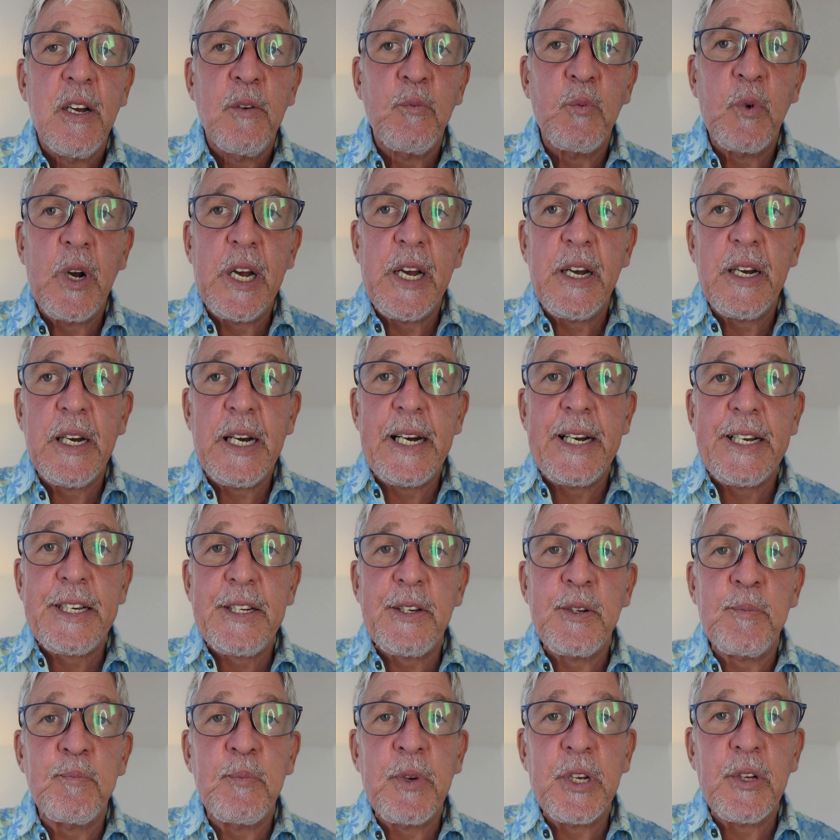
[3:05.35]
where I
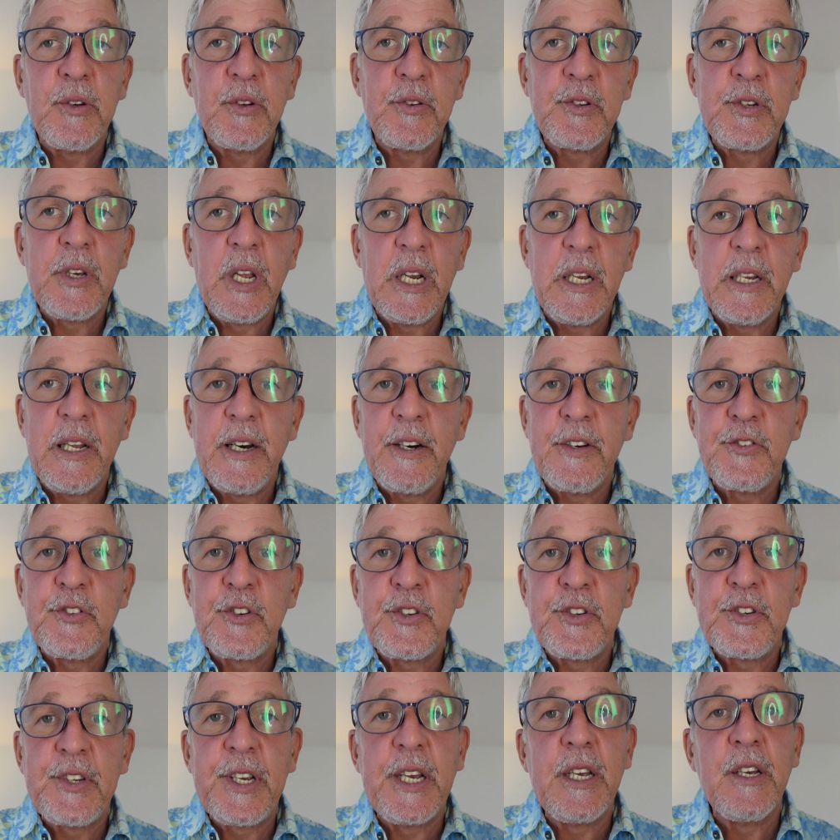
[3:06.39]
can build larger
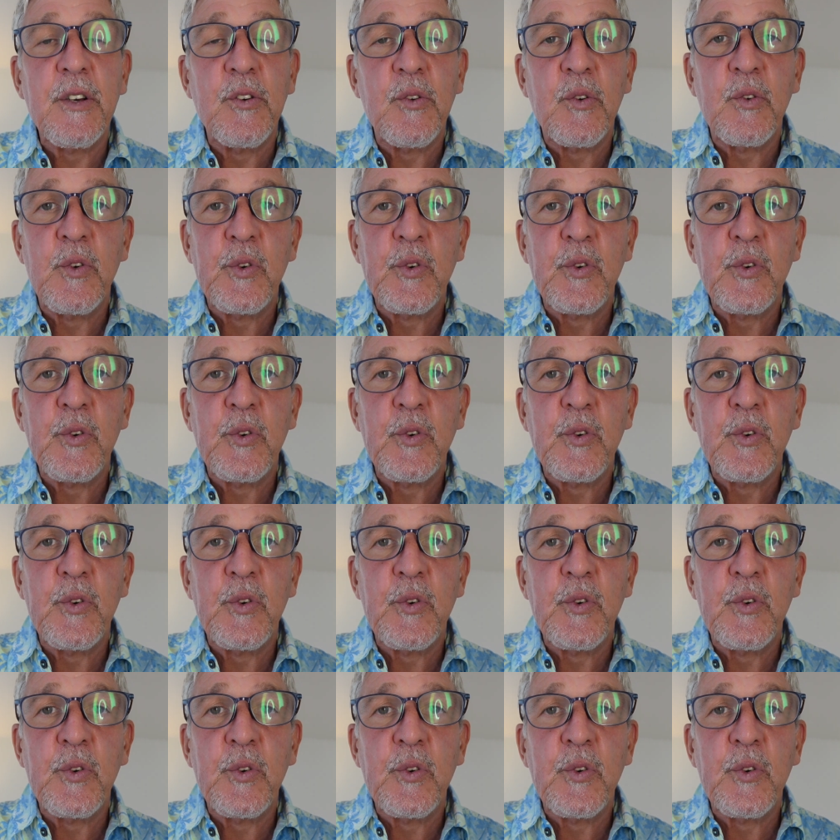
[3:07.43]
scale